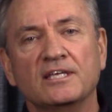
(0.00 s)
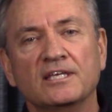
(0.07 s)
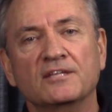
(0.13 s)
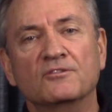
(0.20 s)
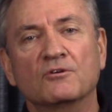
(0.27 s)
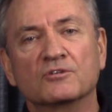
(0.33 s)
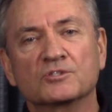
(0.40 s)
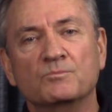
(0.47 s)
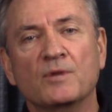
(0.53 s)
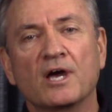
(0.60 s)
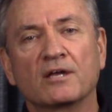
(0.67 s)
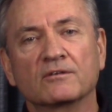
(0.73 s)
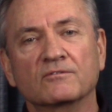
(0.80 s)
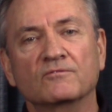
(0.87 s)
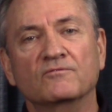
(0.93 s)
in those
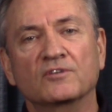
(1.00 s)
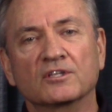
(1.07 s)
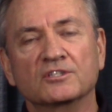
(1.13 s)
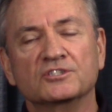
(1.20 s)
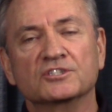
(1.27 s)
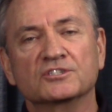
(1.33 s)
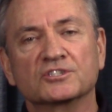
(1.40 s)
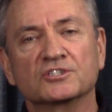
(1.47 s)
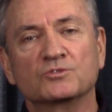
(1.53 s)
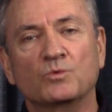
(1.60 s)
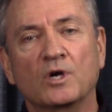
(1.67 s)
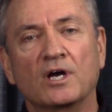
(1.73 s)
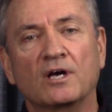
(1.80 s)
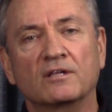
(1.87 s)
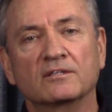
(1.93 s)
mountain villages as
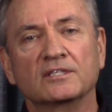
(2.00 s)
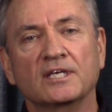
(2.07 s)
well.